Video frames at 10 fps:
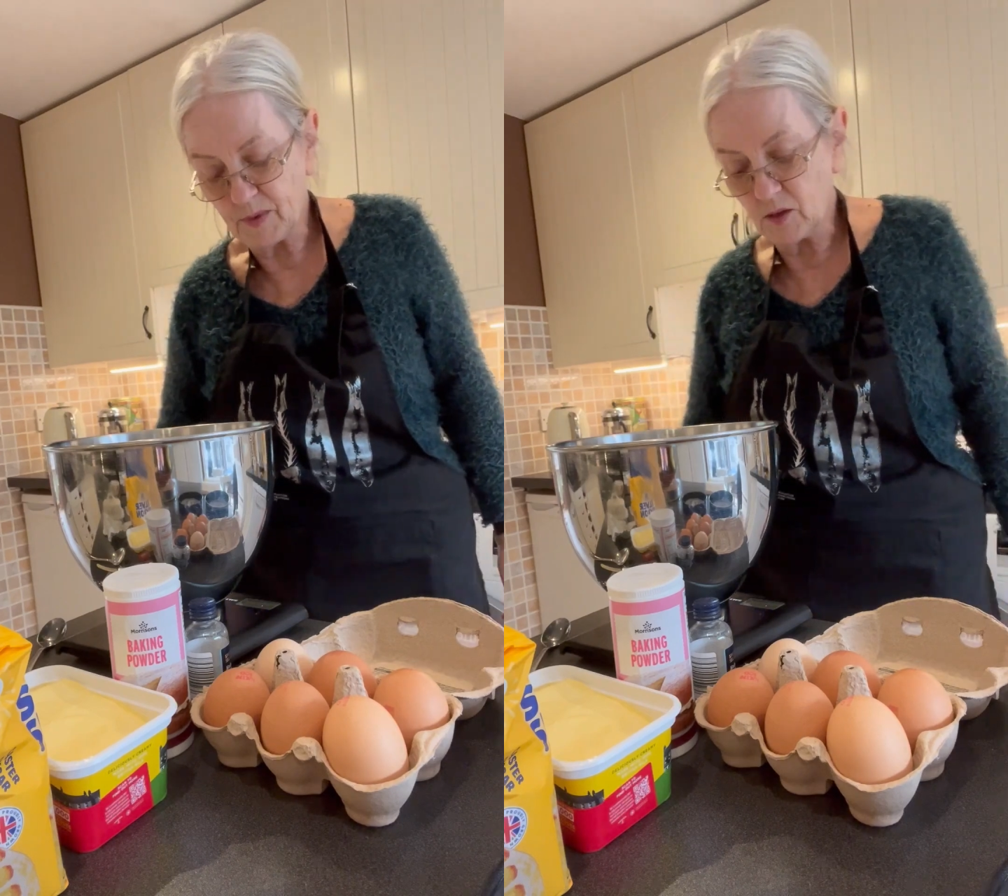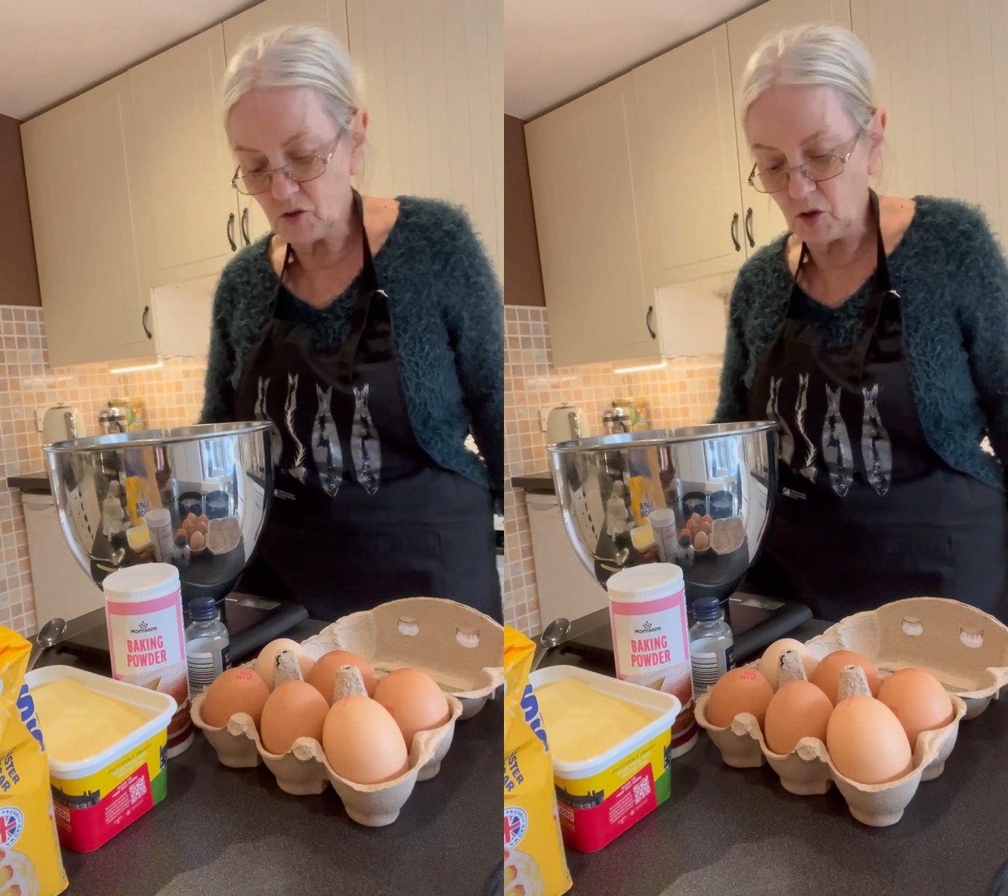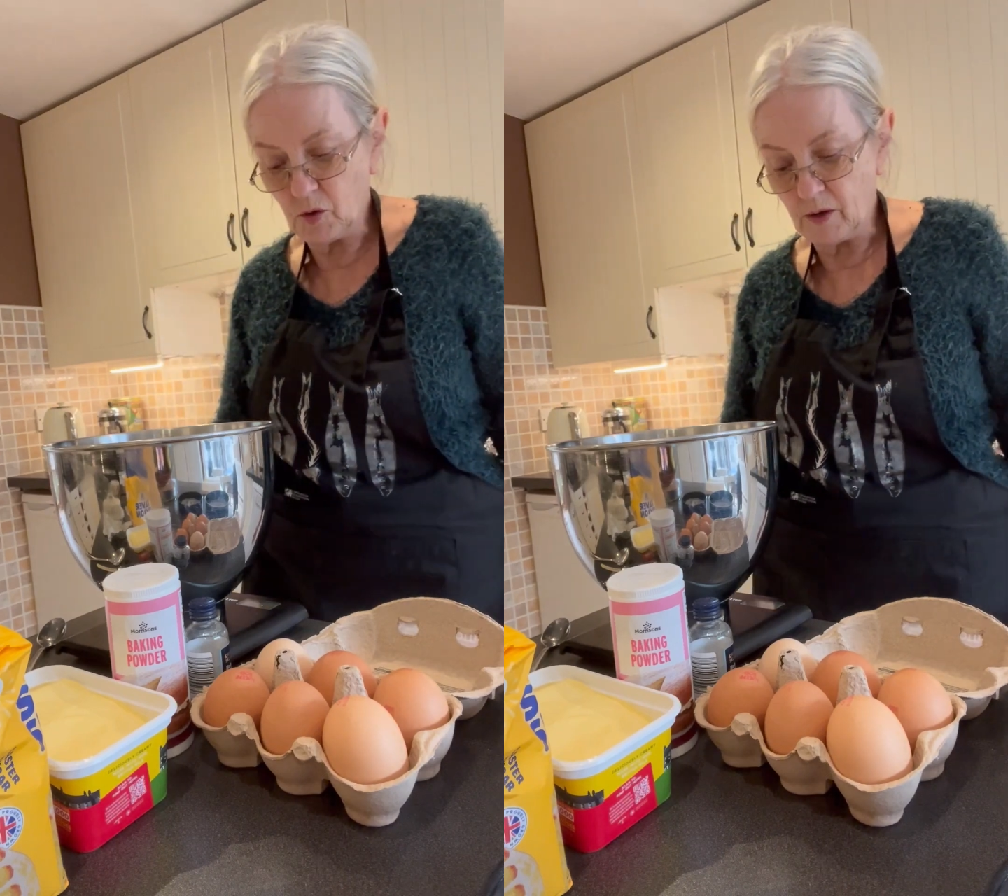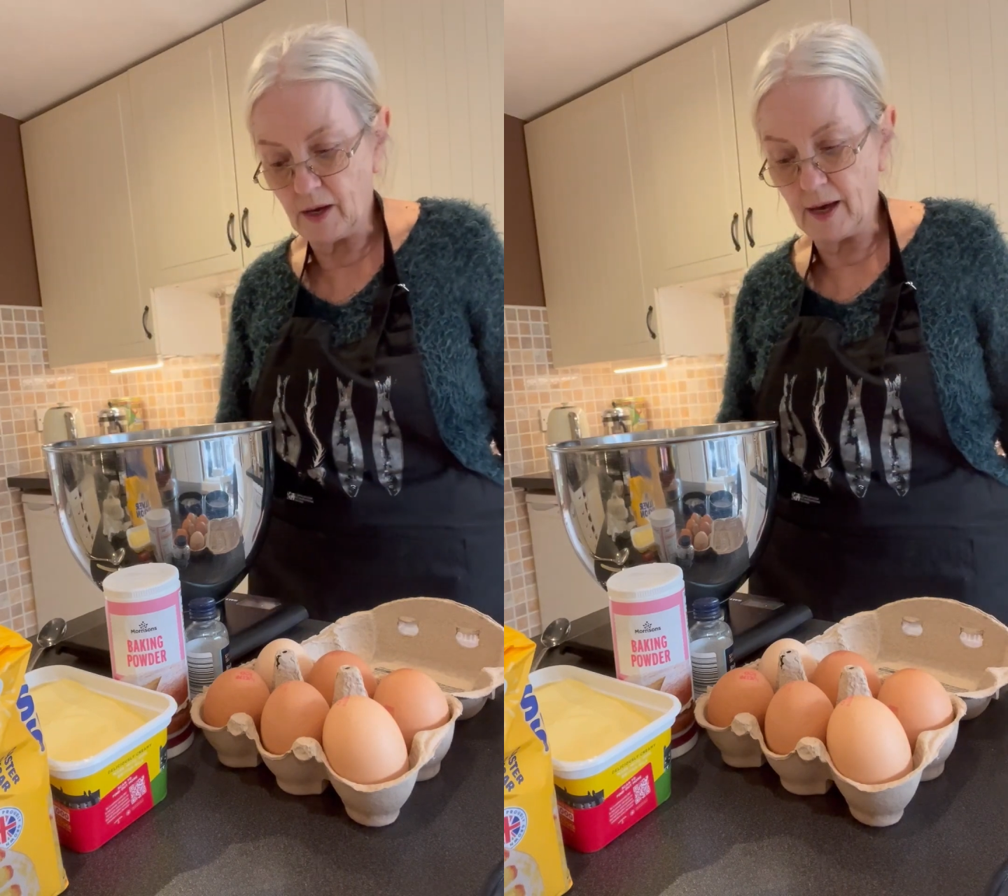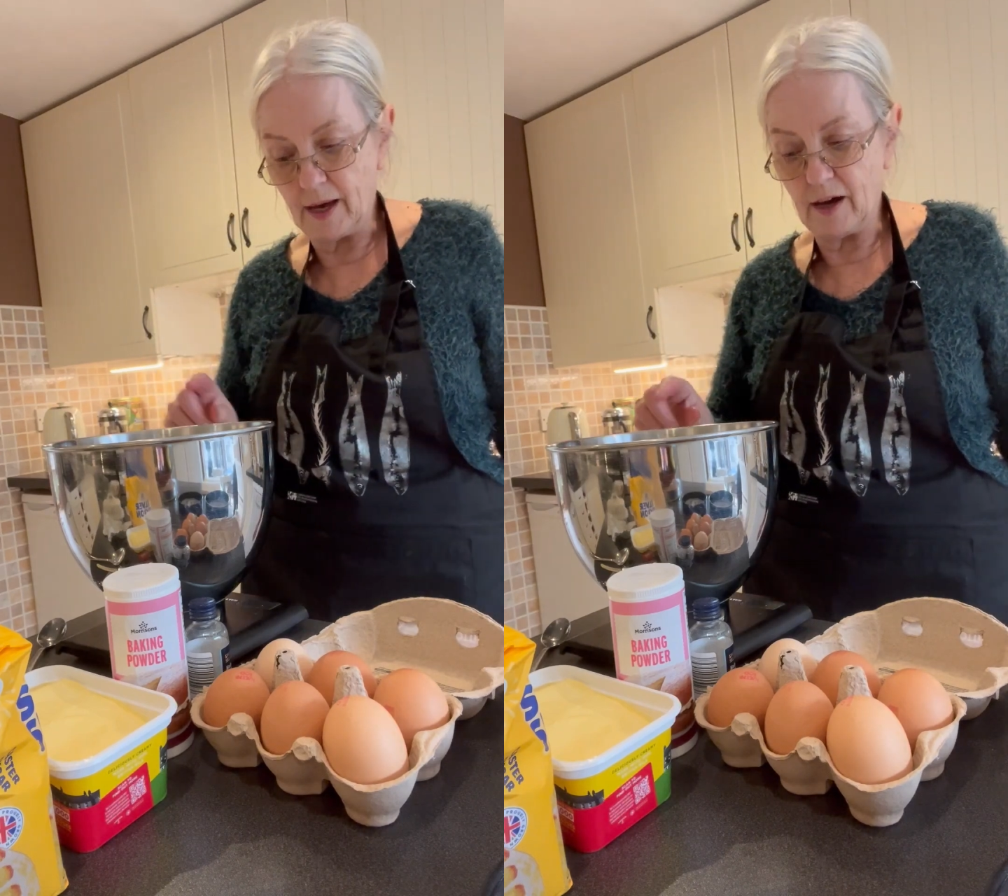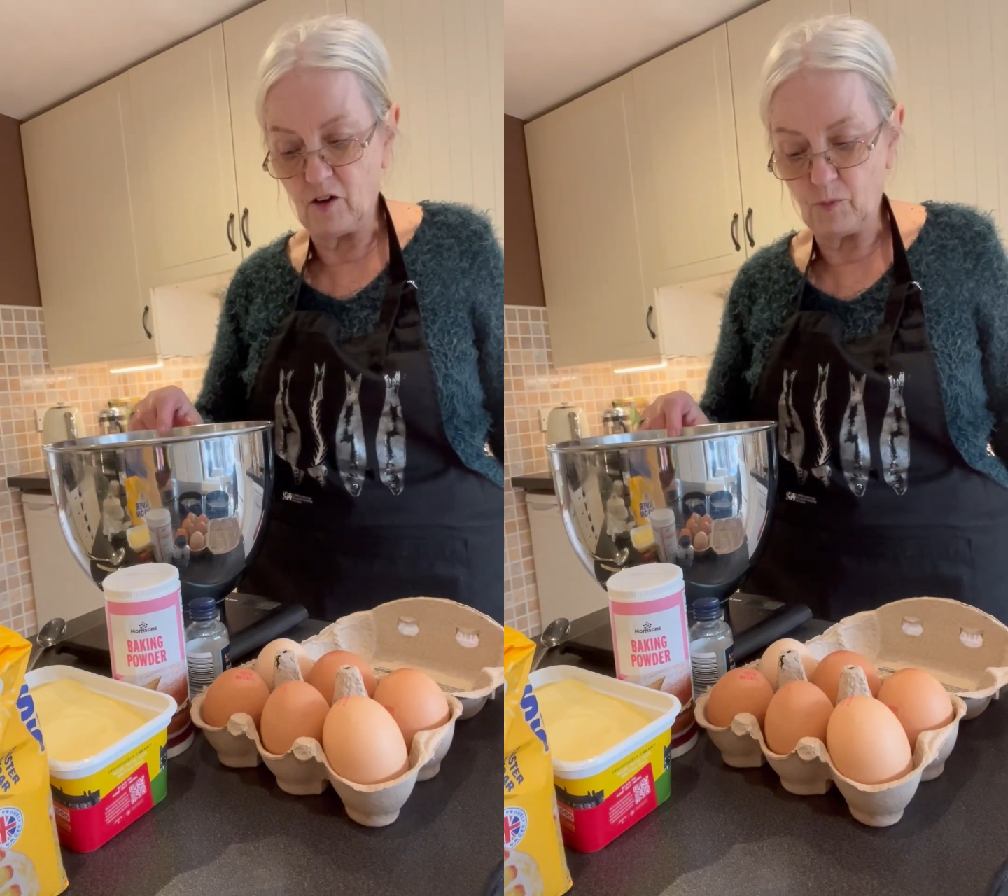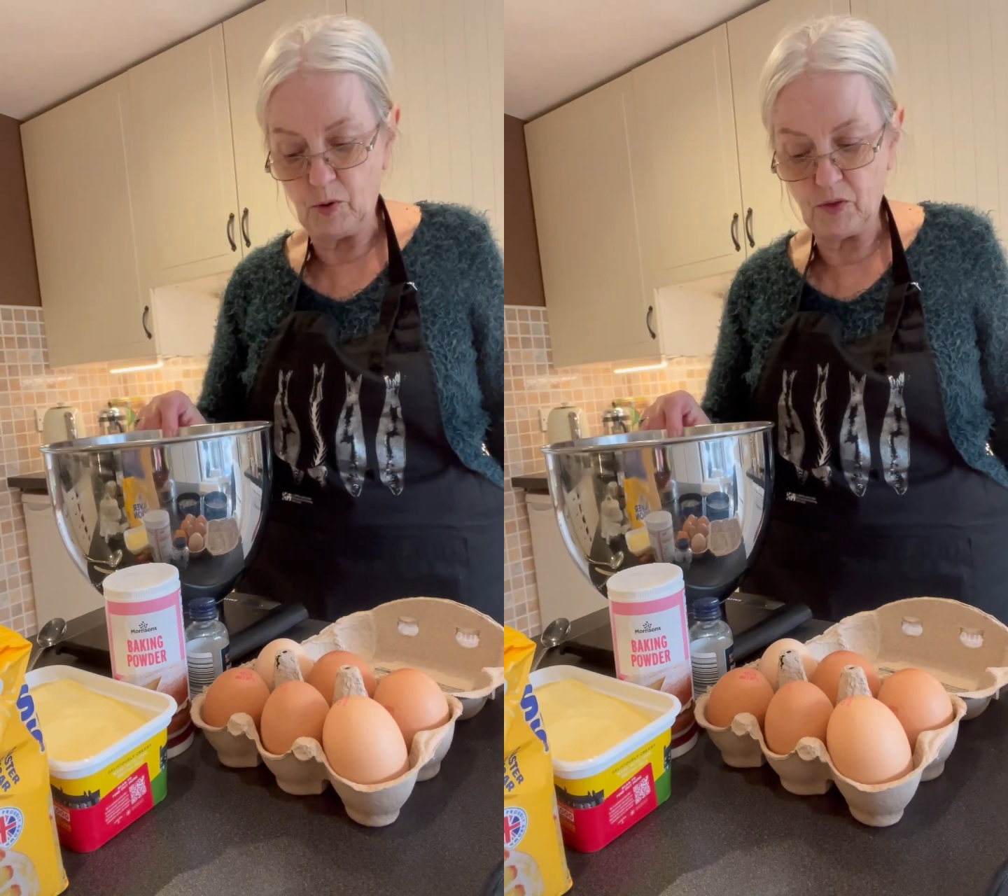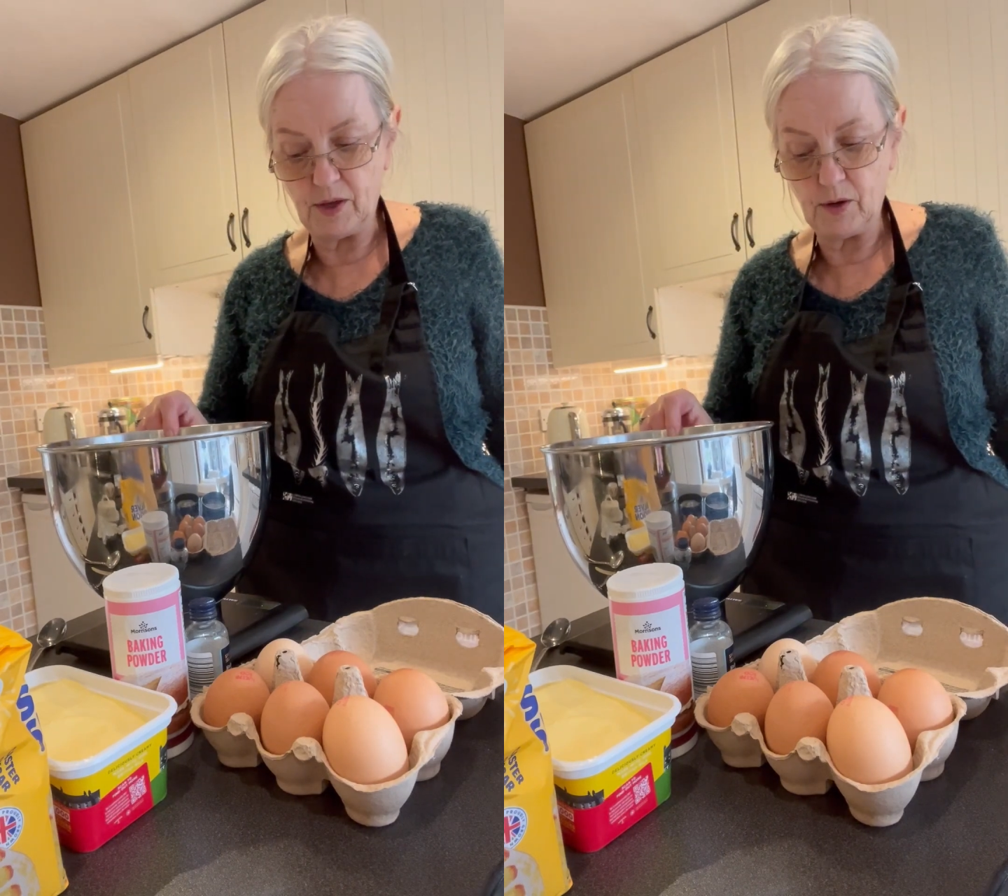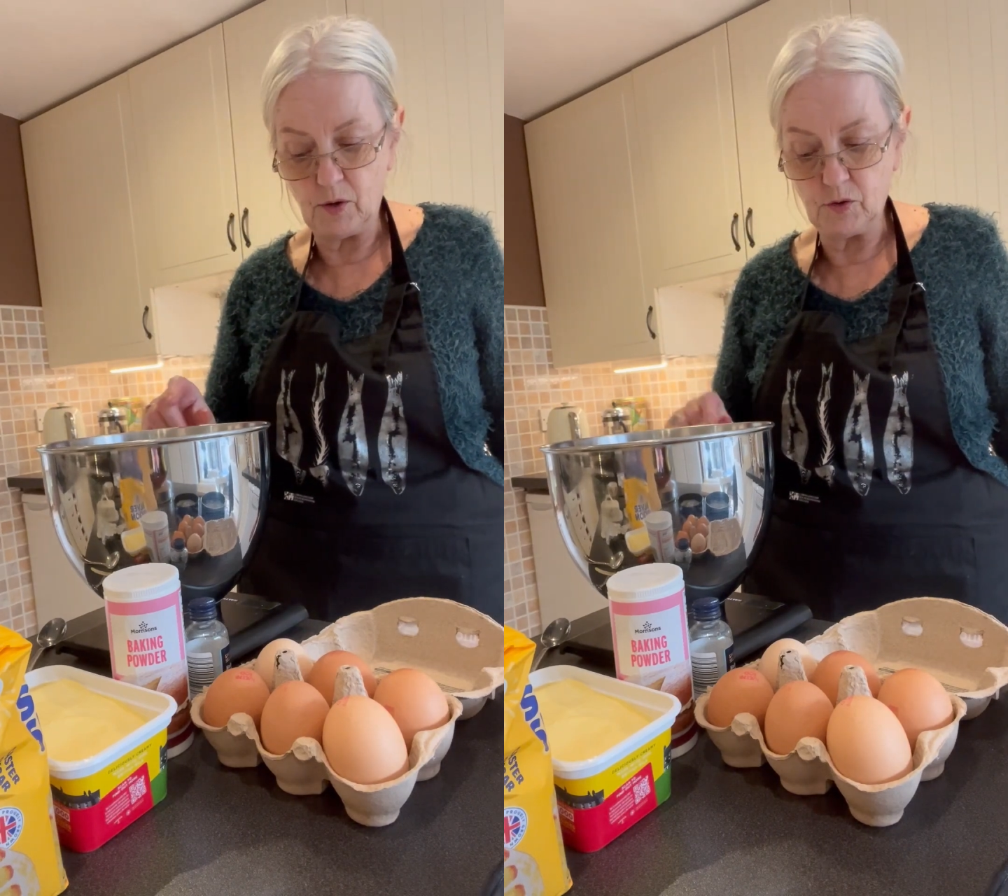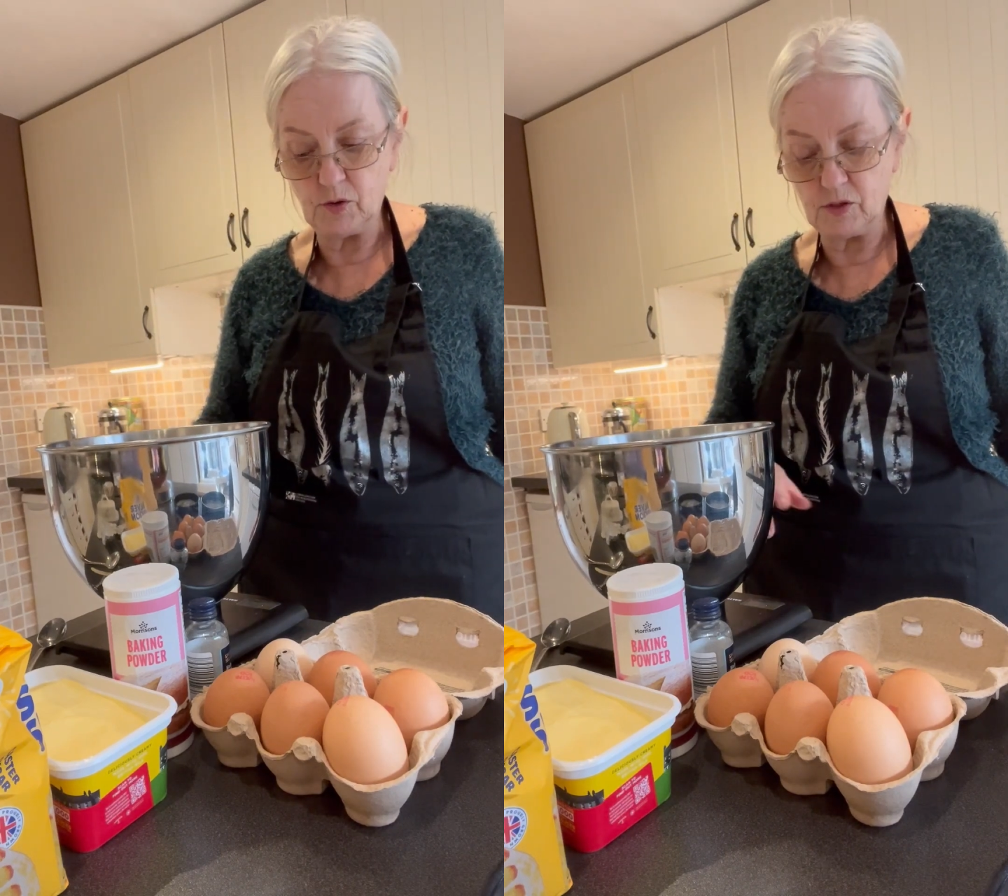So I've put that
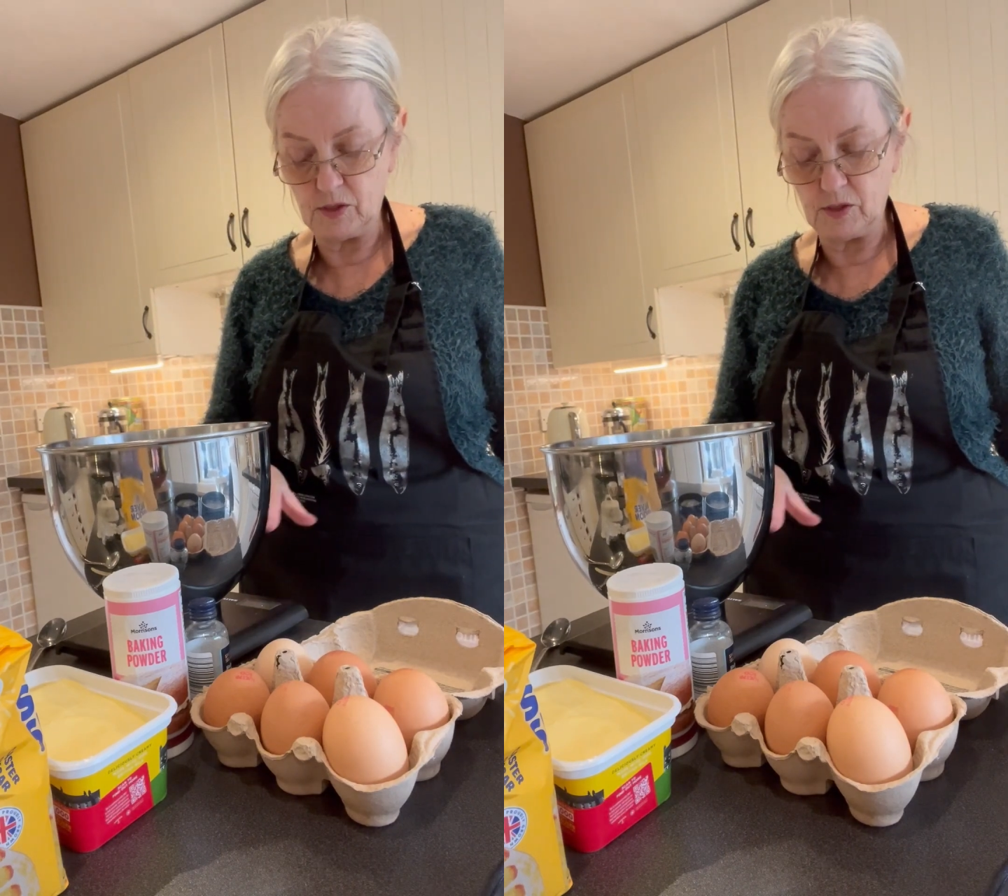on